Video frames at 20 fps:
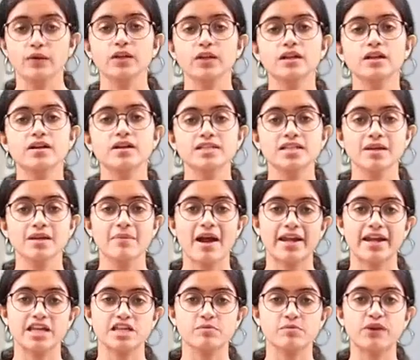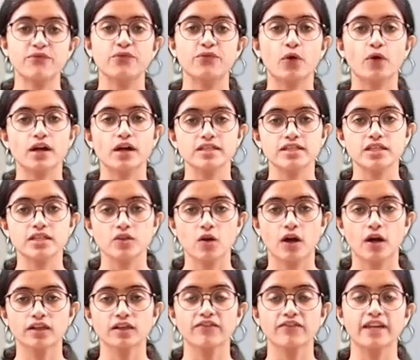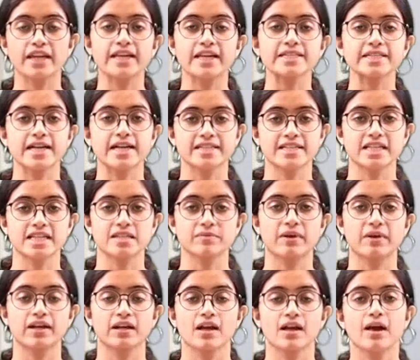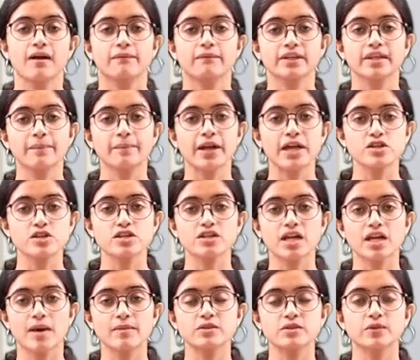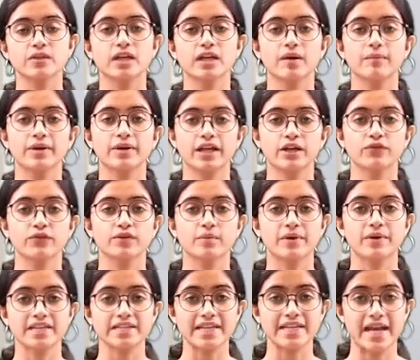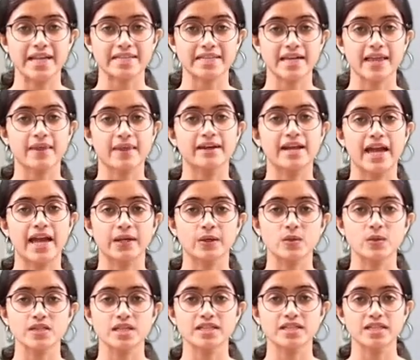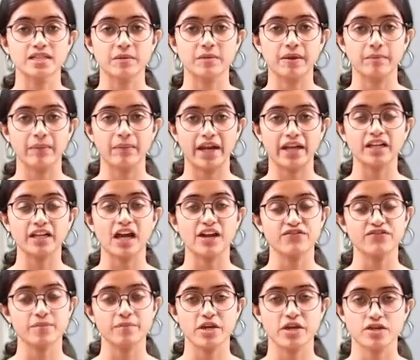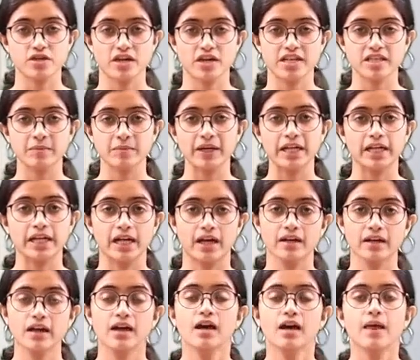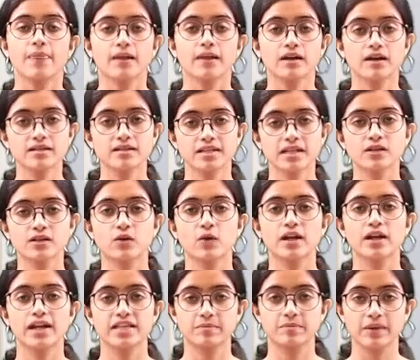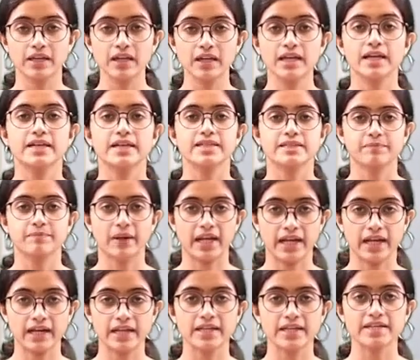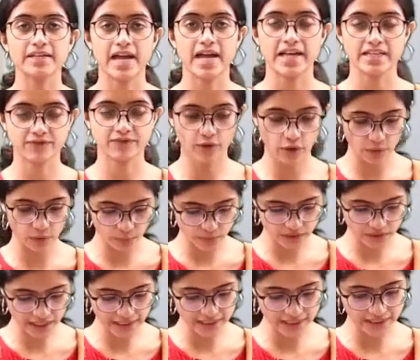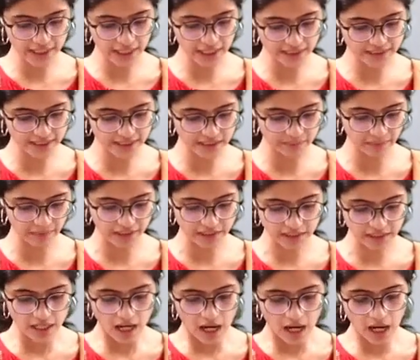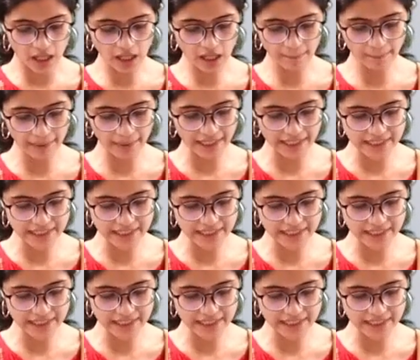the nursing management focuses on the various assessment. When the patient comes with a complaint of the breast cancer and the diagnosis has been made, confirmation has been done, the nursing role has been played is as follows. That is the assessment. A complete